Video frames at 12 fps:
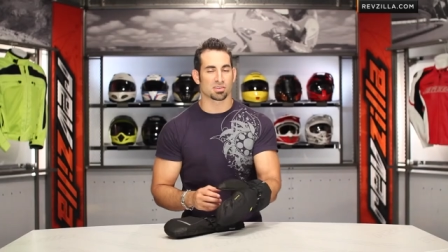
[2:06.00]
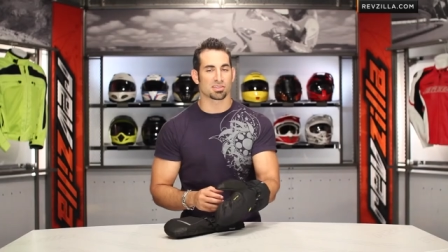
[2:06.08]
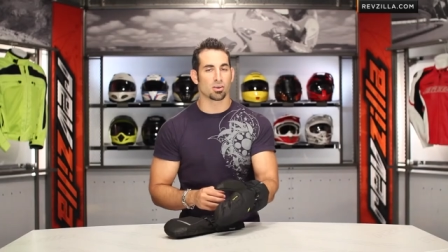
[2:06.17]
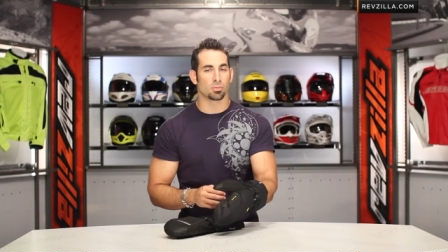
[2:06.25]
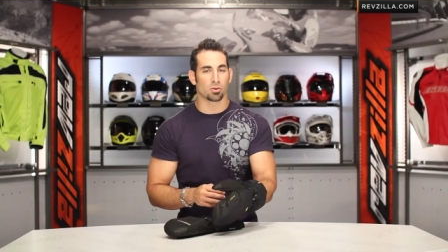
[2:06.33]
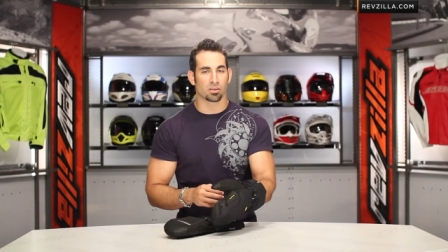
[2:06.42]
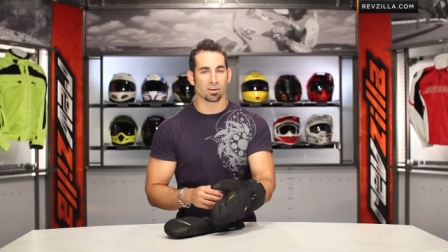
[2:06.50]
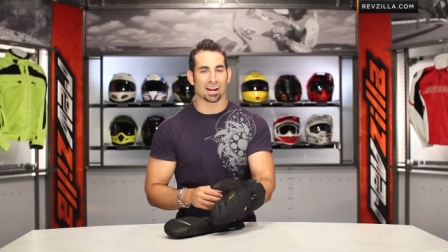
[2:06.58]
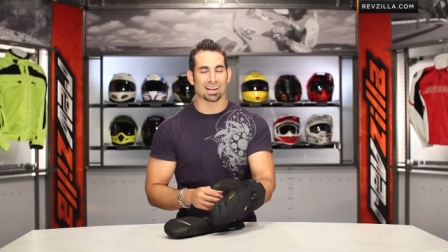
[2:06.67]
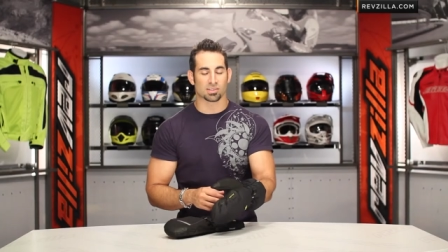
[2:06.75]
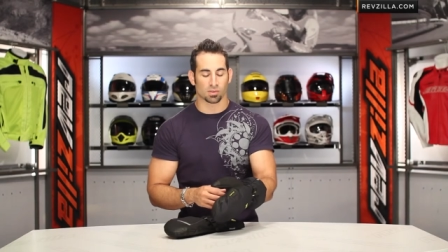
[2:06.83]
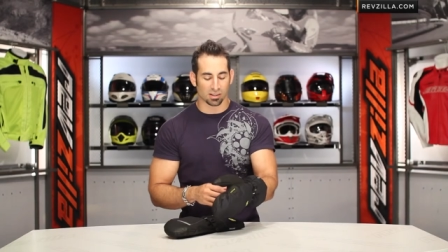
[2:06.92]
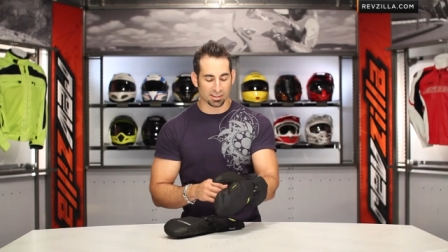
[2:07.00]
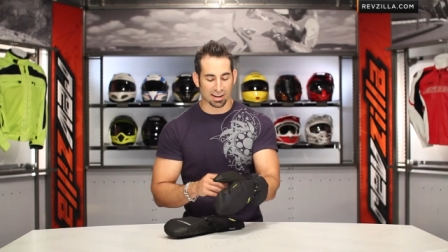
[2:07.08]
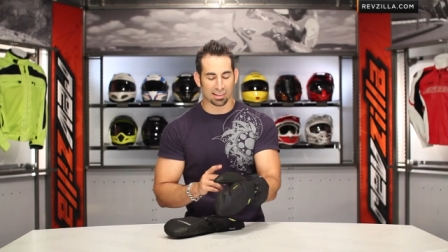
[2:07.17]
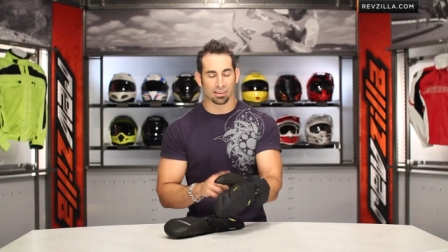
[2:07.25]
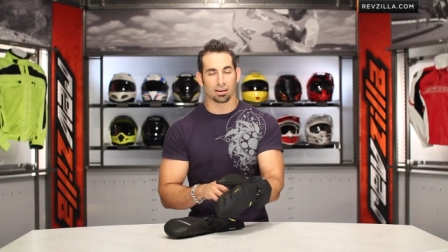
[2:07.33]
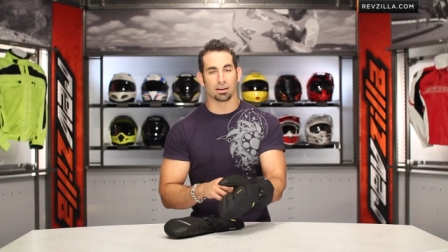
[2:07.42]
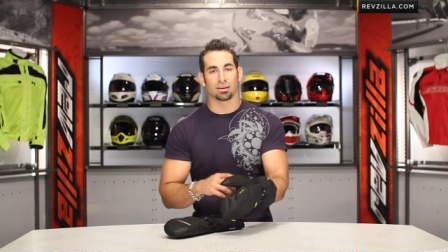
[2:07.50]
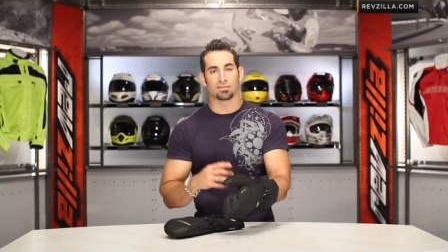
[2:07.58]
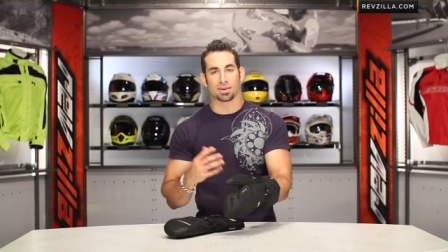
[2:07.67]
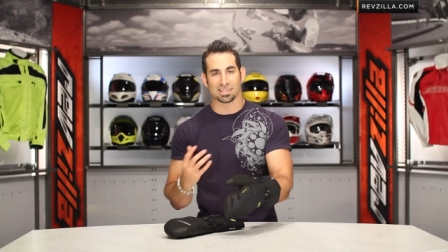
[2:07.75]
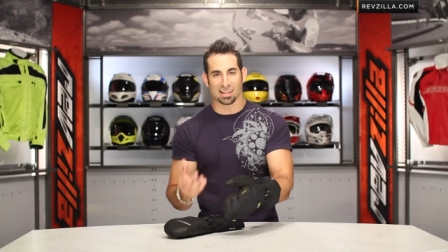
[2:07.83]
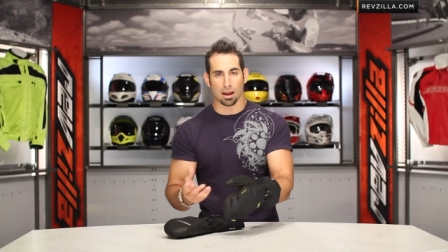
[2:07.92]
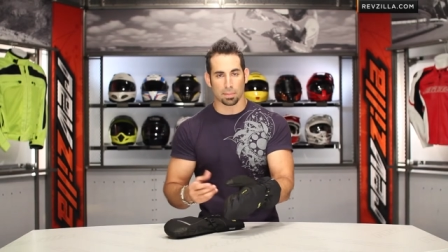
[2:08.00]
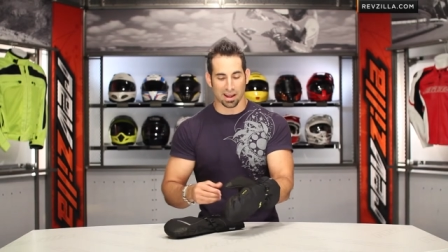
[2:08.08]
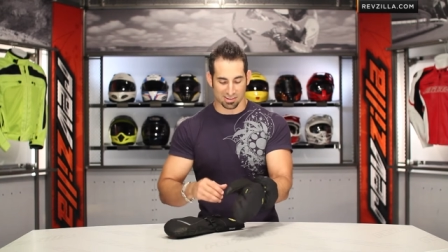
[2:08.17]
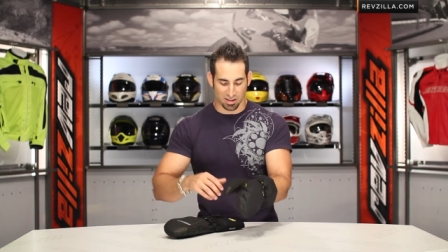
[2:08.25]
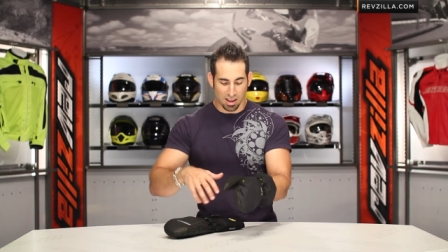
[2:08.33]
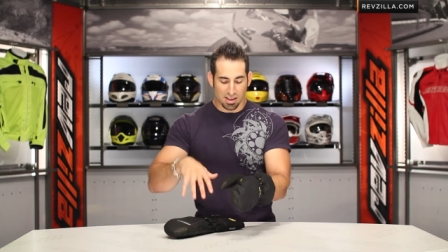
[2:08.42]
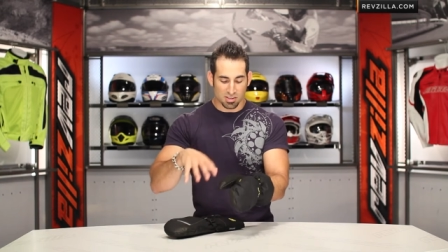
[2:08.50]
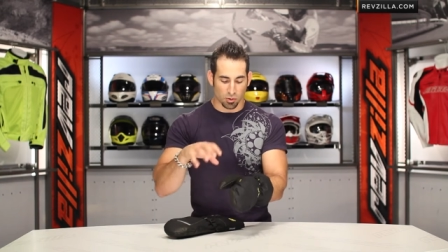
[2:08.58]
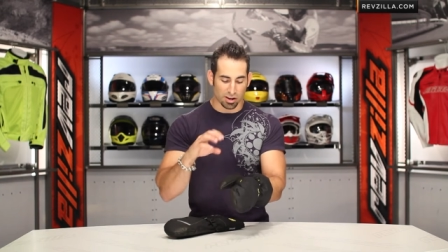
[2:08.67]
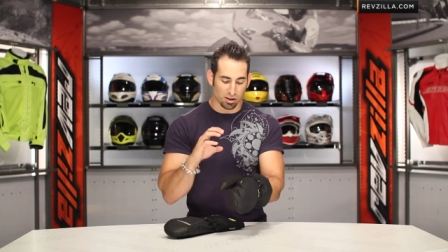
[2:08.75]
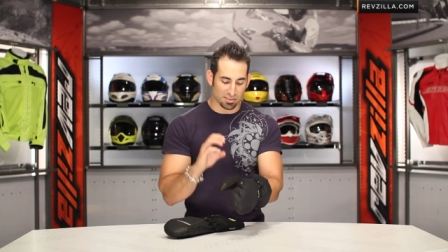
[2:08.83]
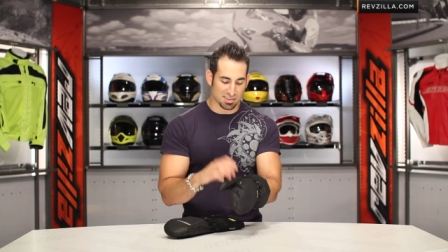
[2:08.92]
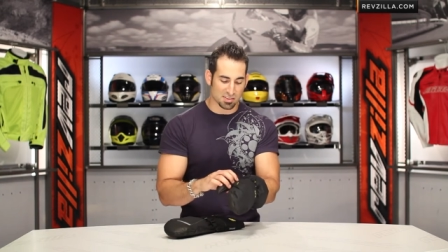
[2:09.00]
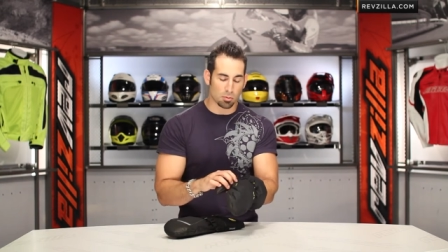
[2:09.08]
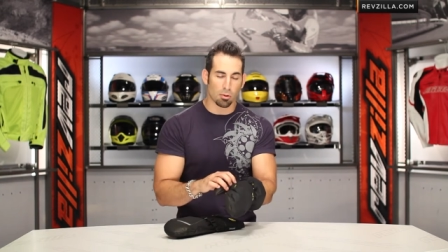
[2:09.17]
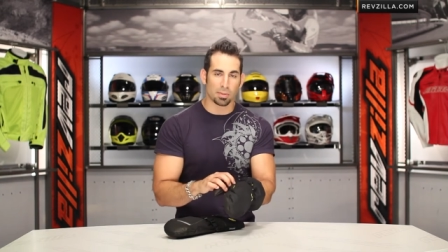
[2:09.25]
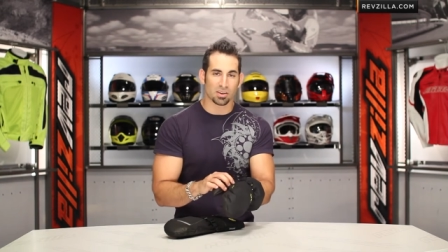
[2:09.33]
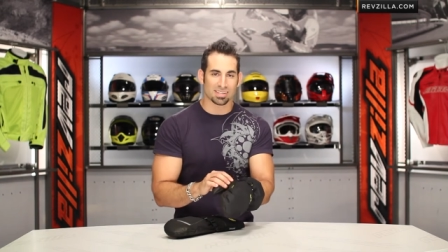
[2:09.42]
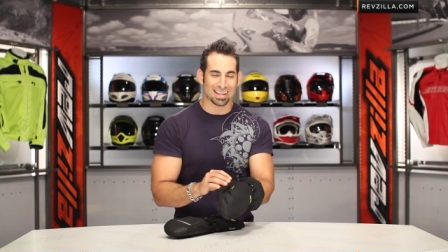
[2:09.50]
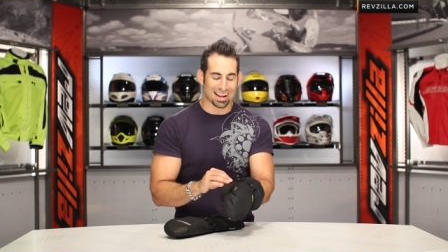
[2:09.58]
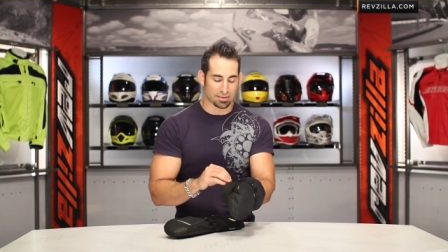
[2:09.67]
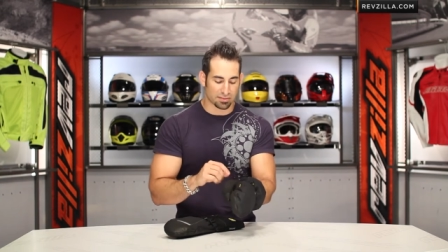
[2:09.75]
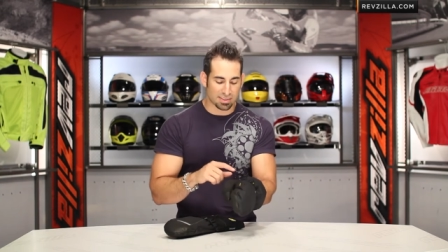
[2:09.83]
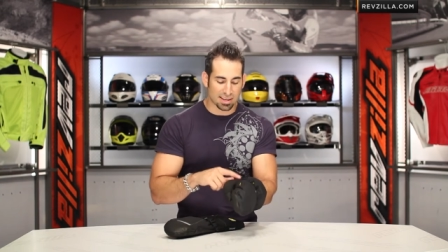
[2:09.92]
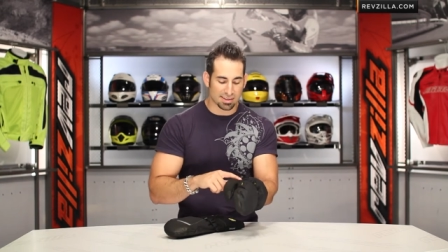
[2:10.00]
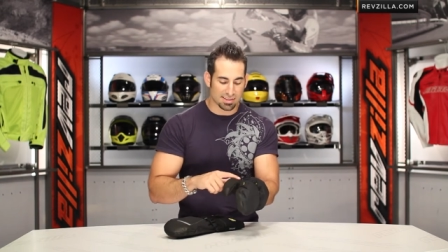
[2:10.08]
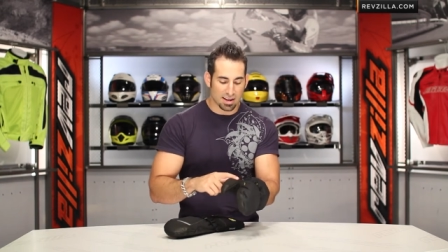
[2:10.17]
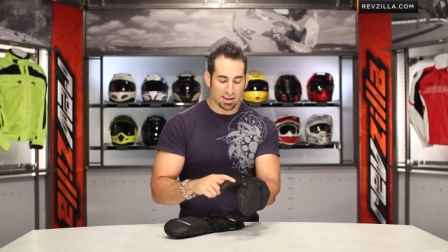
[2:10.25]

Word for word: snowboarder as well, and I love my snot patch. So here on the snowmobile side of things,